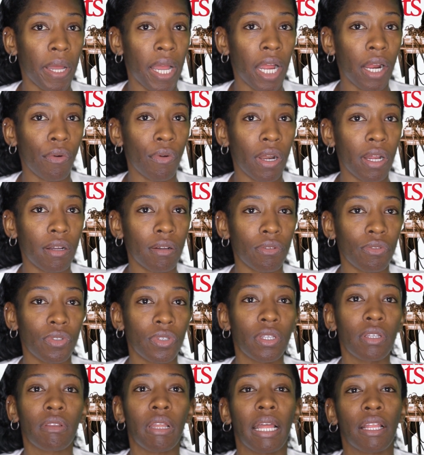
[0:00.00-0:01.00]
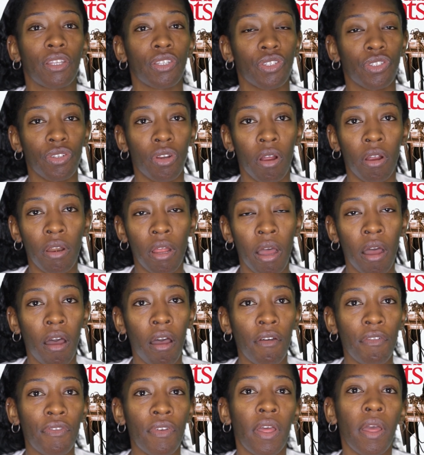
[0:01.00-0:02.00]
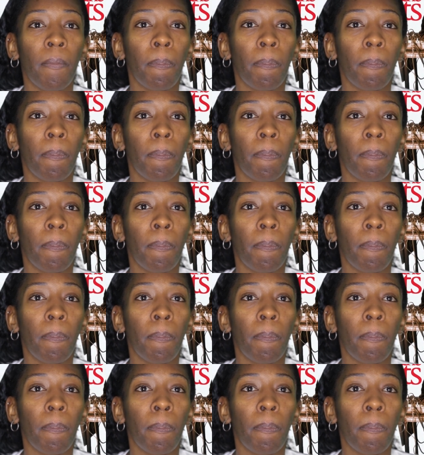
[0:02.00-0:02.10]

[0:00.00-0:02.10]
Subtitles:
backgrounds. Like, to start off,